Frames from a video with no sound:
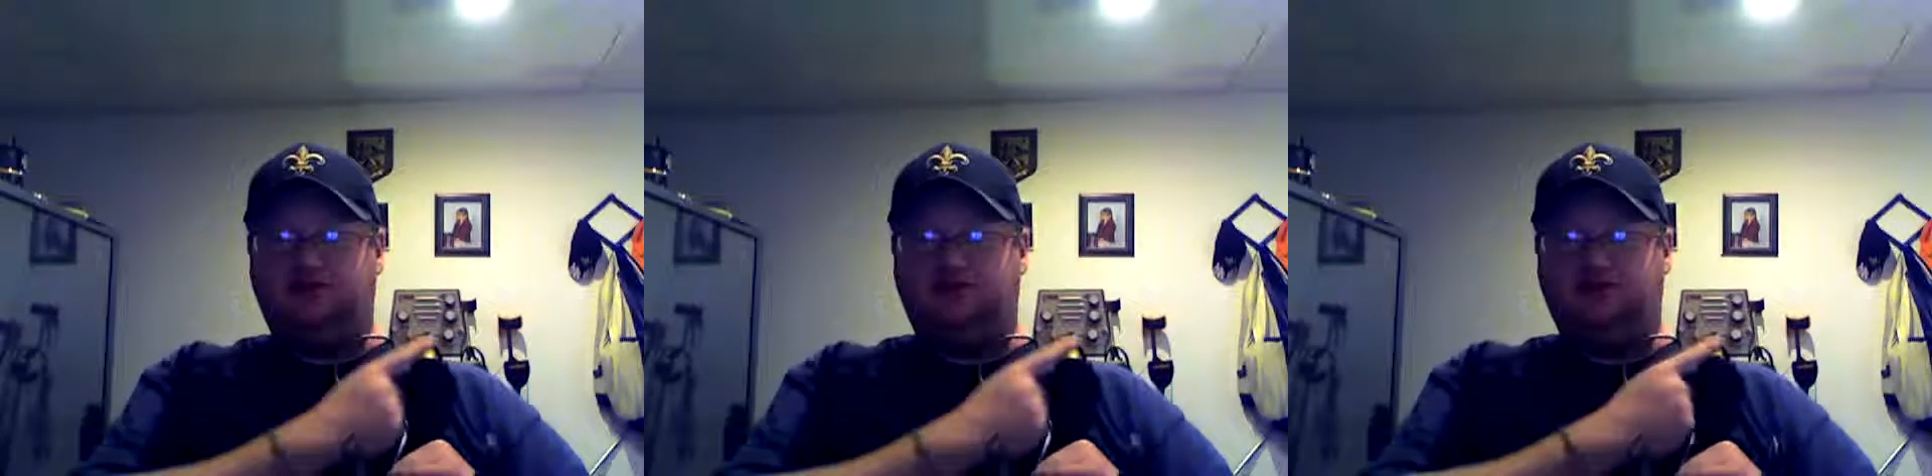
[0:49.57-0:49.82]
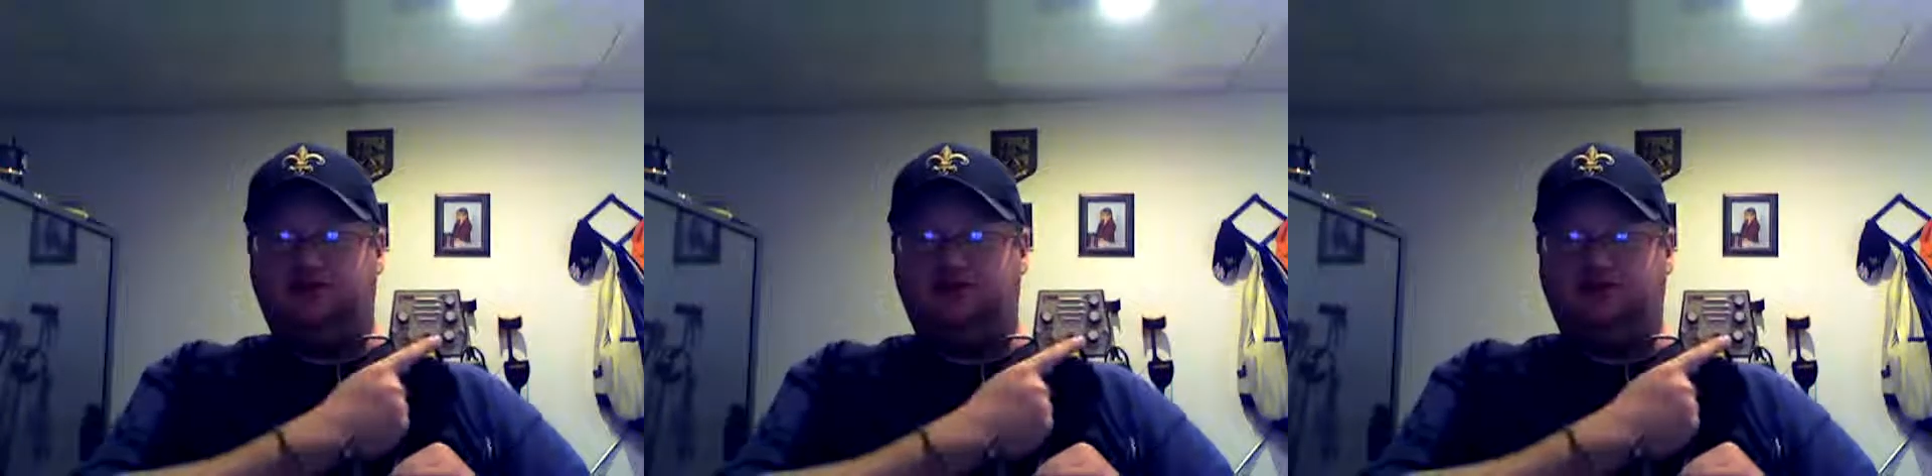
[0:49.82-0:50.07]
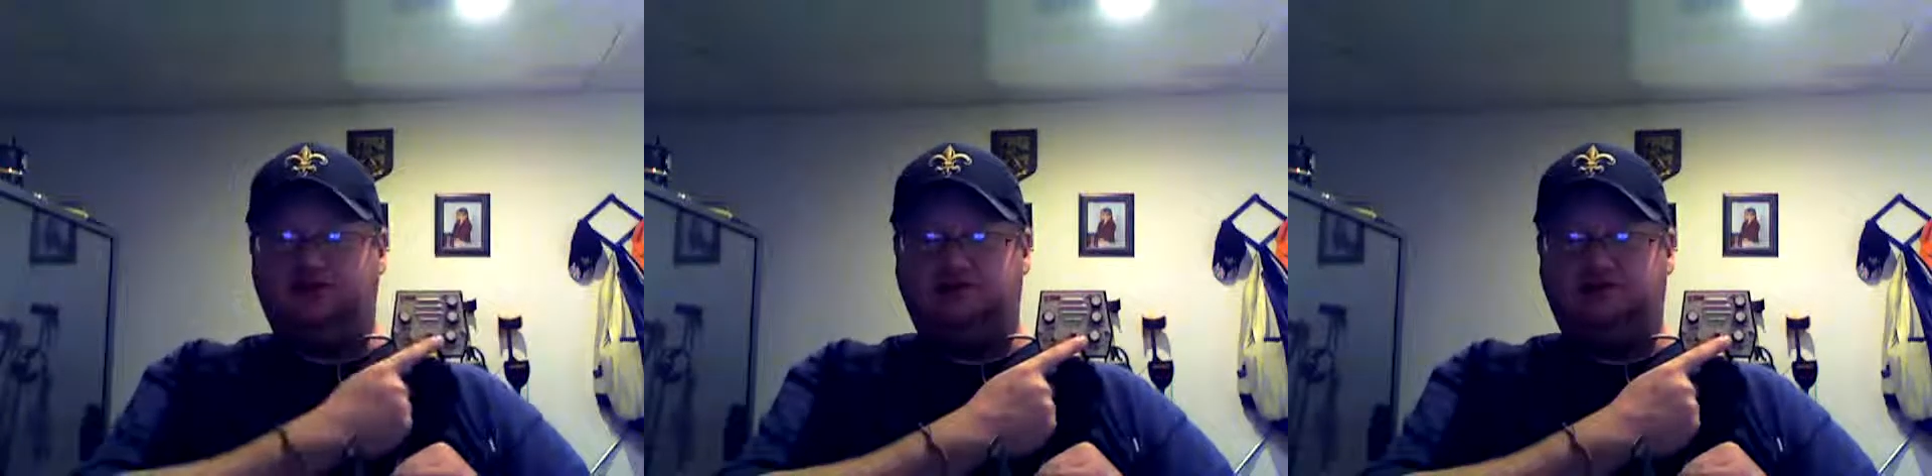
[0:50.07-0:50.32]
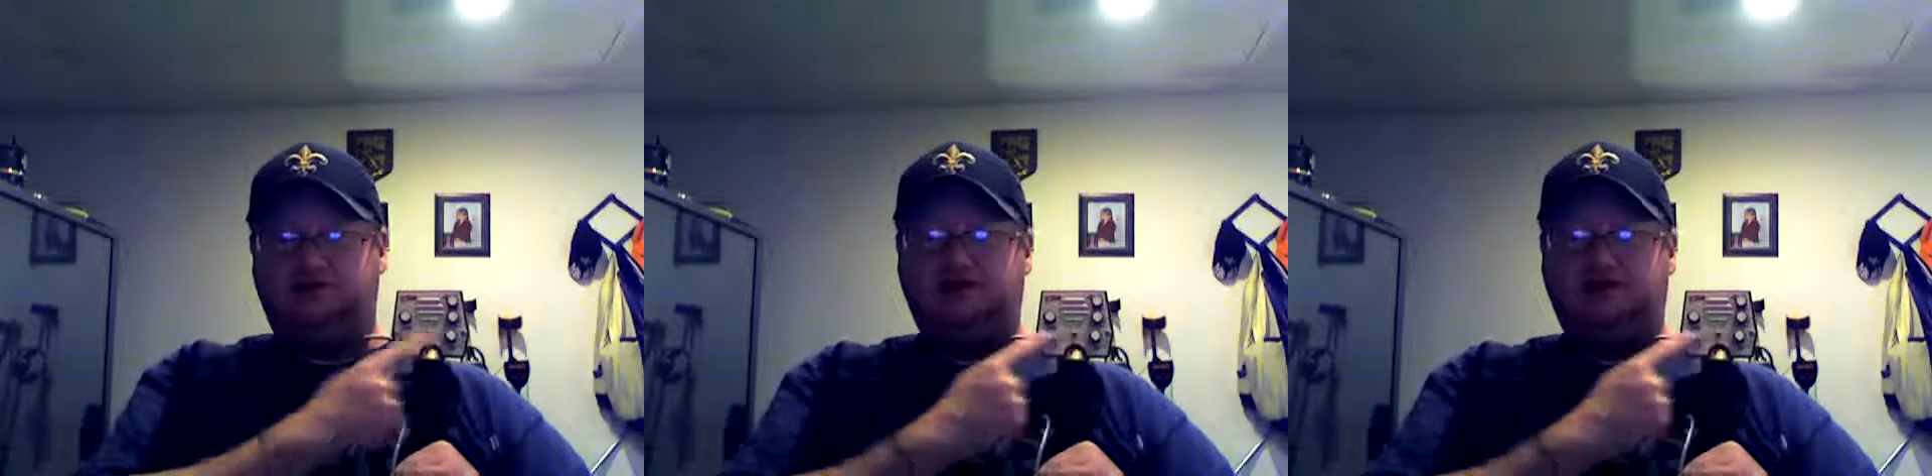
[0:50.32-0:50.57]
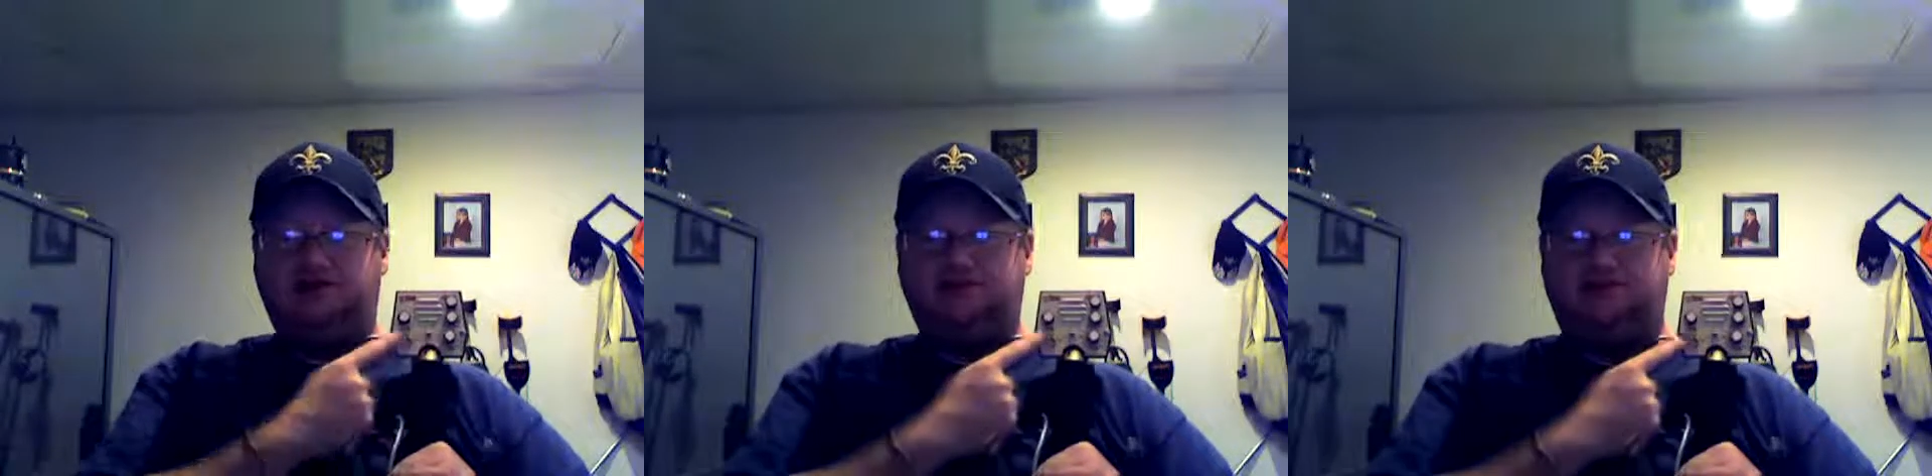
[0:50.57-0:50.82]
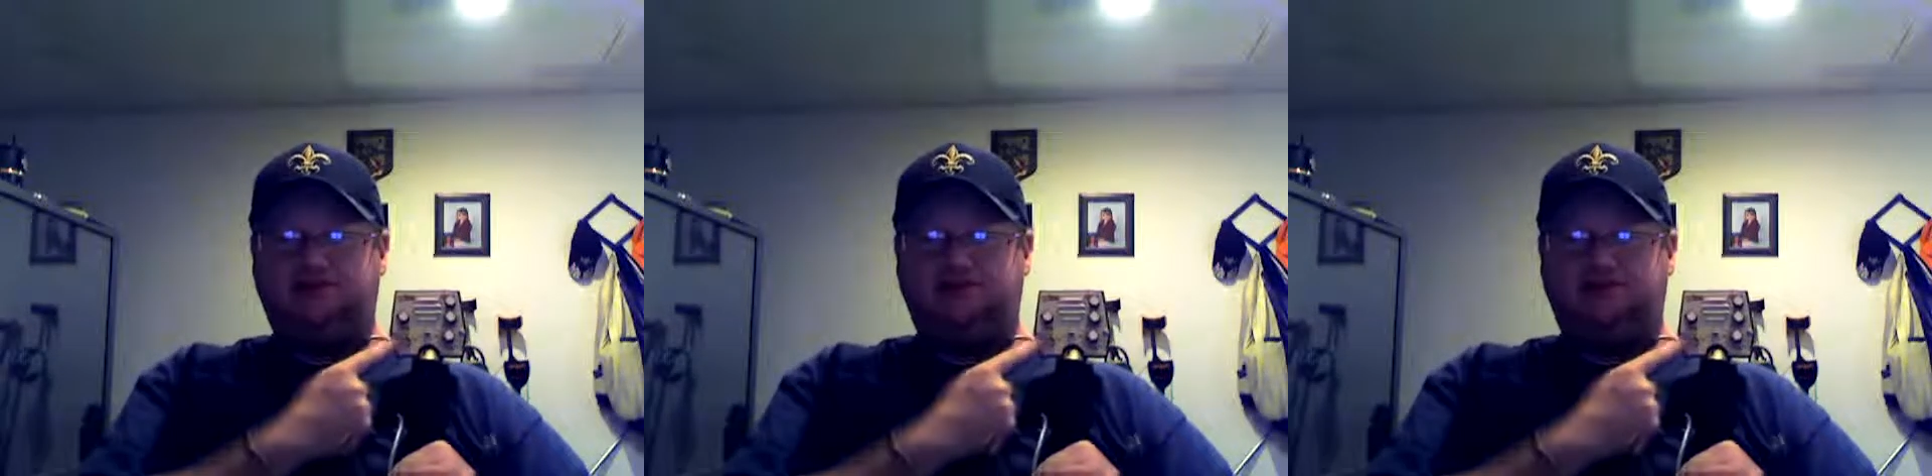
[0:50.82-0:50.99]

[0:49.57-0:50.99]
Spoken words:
a compadre,